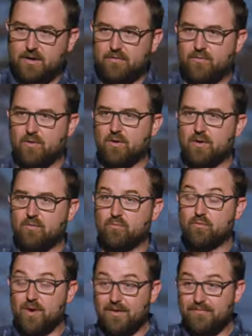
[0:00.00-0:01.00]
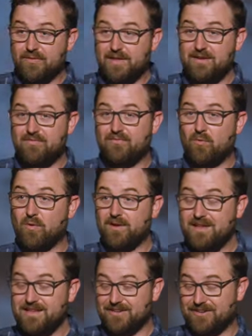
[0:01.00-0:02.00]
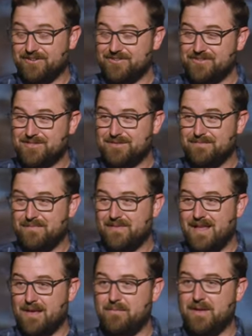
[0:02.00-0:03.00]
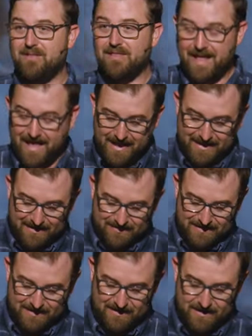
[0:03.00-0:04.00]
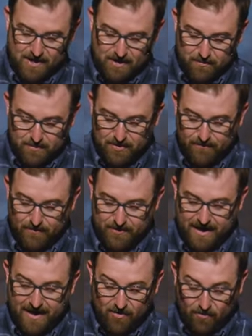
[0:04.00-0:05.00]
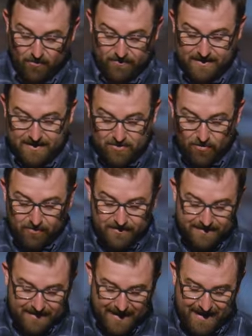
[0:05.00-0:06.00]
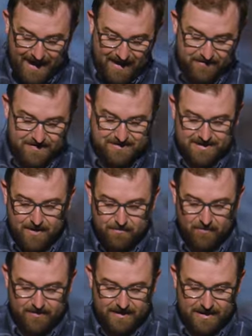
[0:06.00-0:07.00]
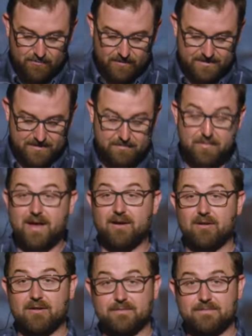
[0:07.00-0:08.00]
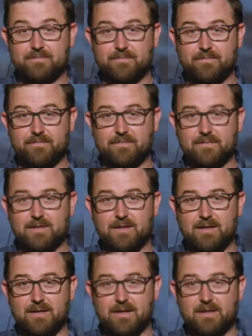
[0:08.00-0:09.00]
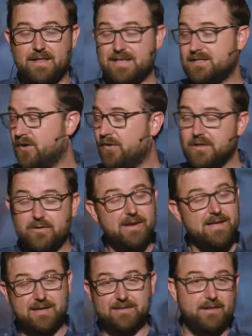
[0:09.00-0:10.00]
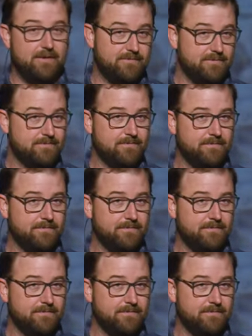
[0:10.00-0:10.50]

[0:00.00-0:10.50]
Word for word: for roughly 40 years and be laid at the beautiful gate or the golden gate at the temple, and he was a beggar. That's the only way he could live.